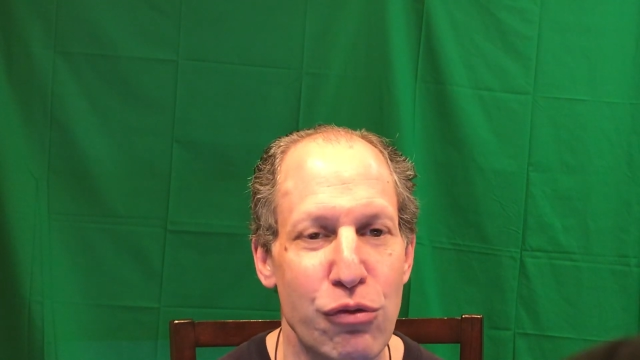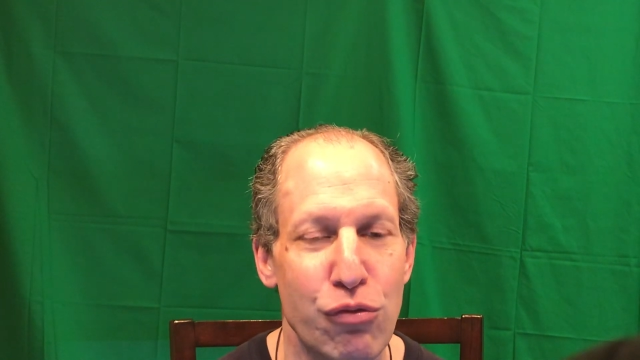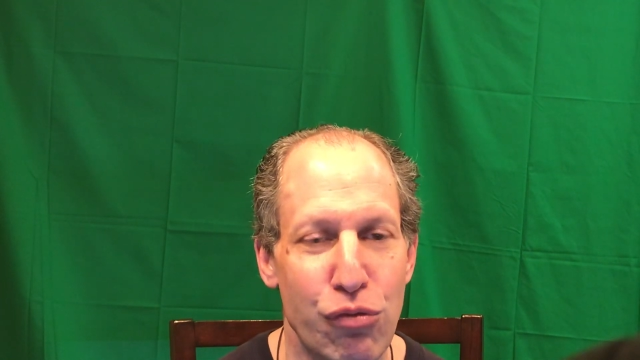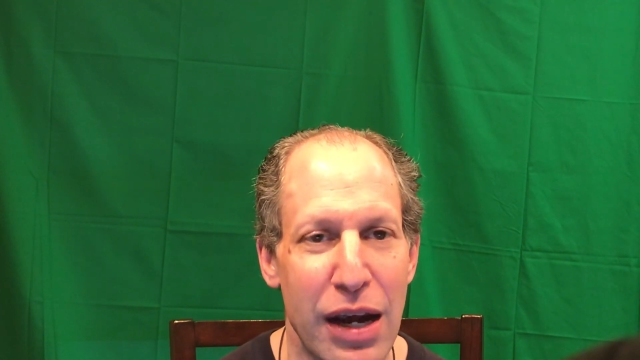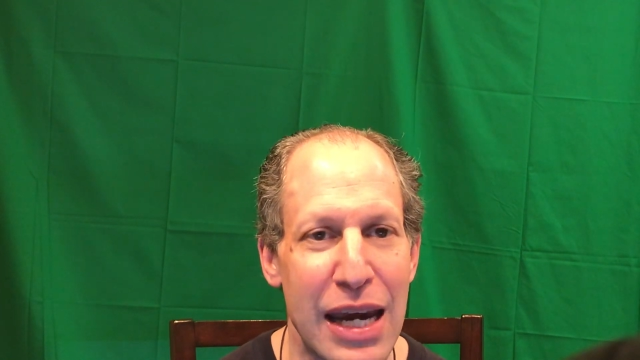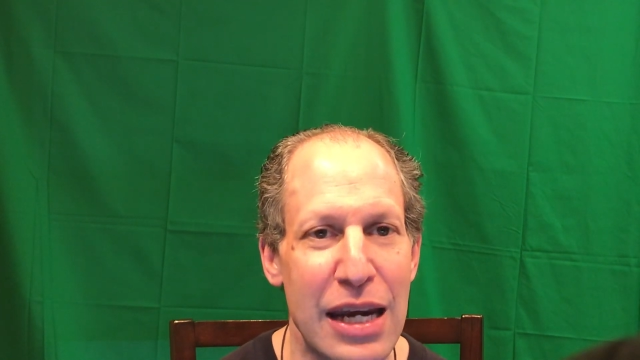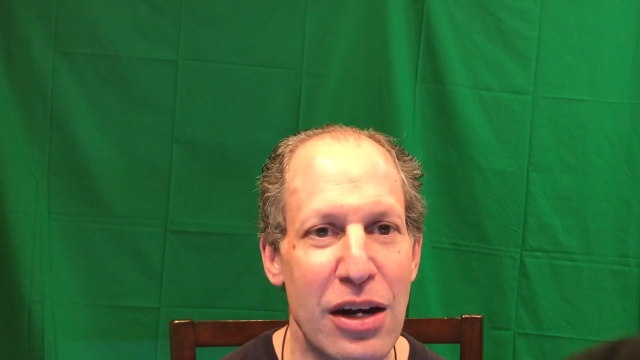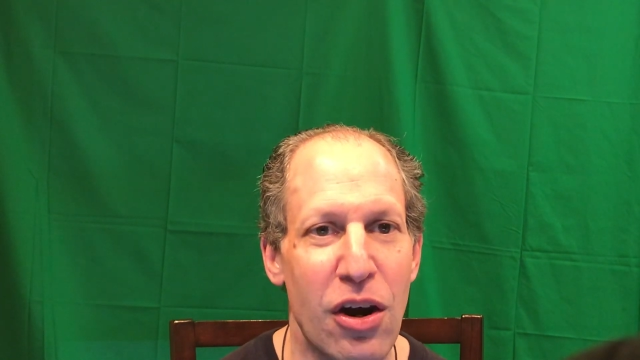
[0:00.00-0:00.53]

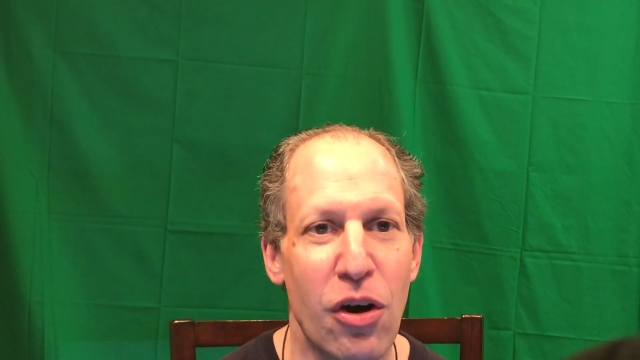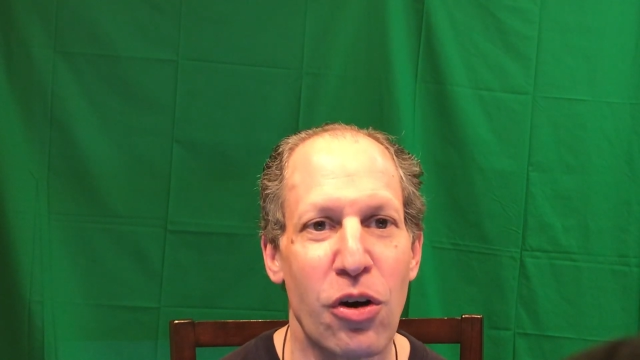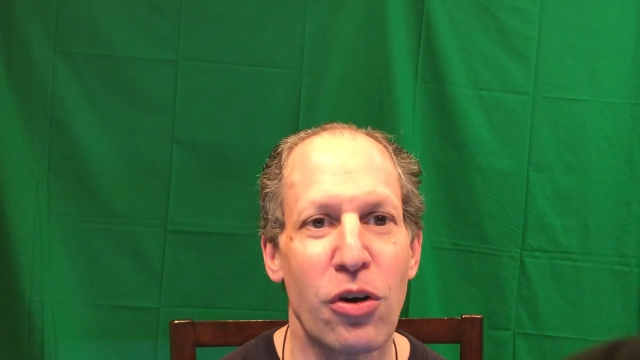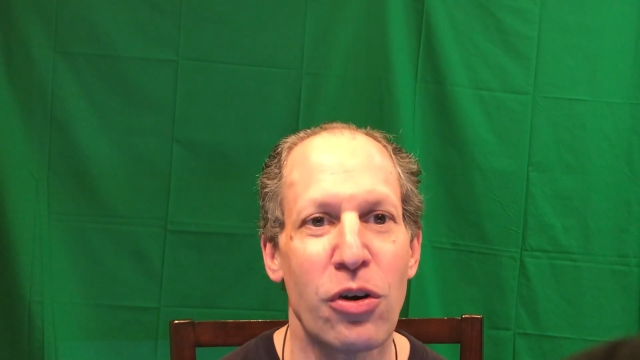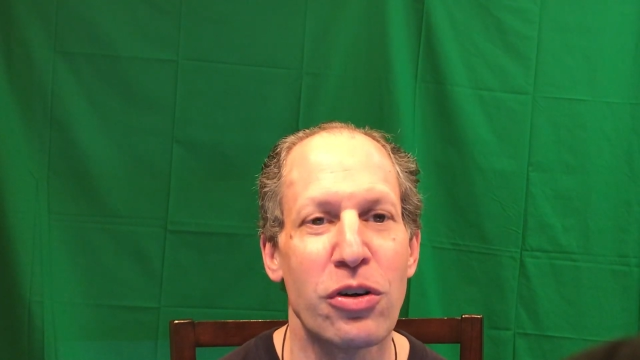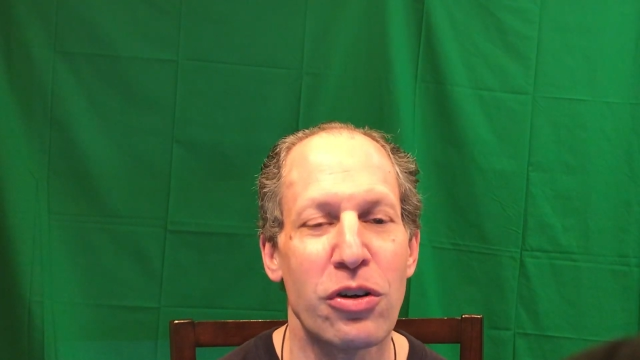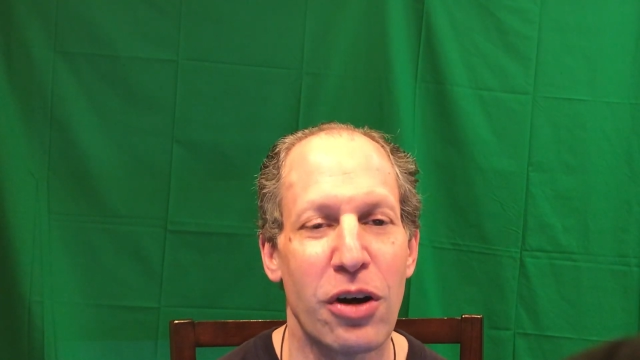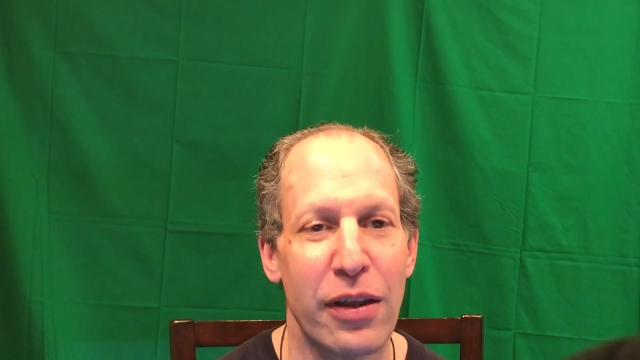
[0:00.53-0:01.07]
rate
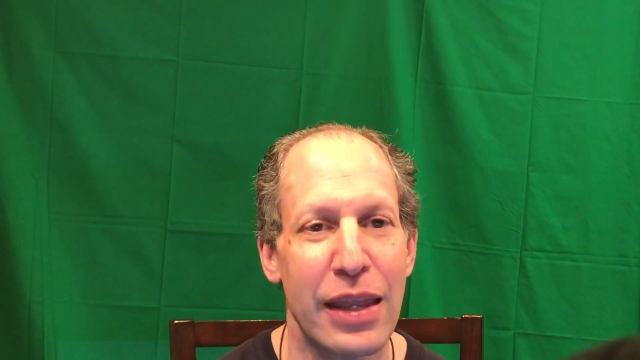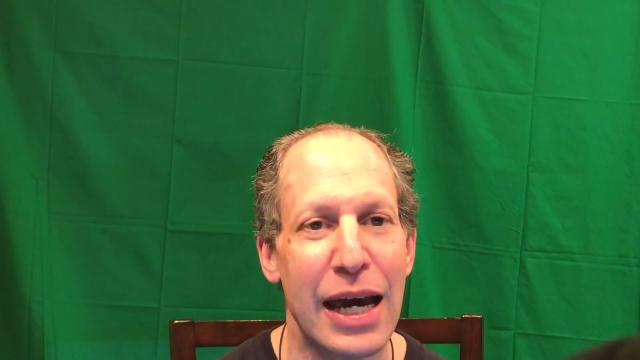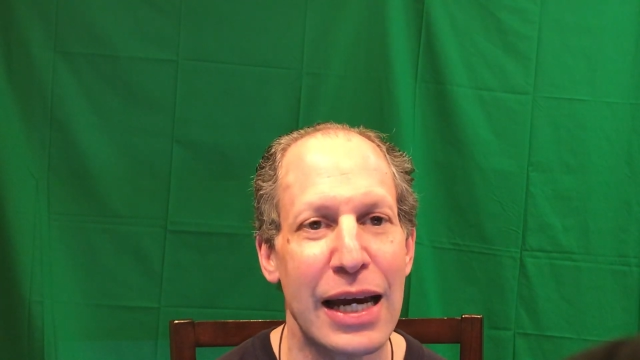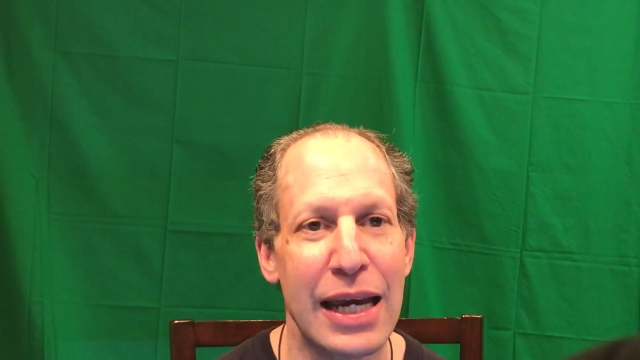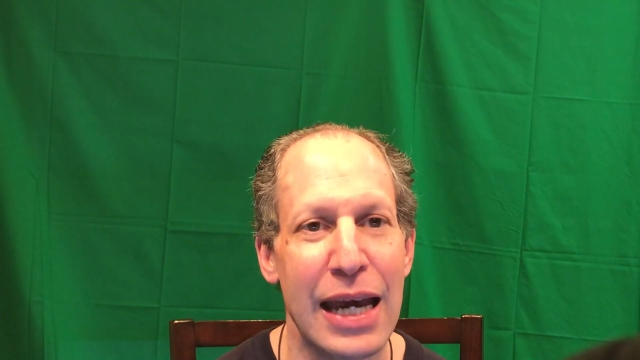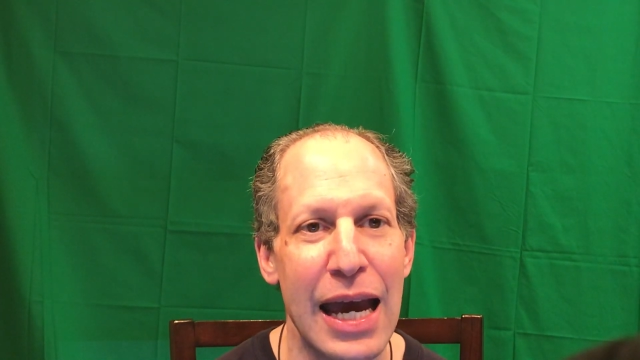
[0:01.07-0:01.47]
earned on that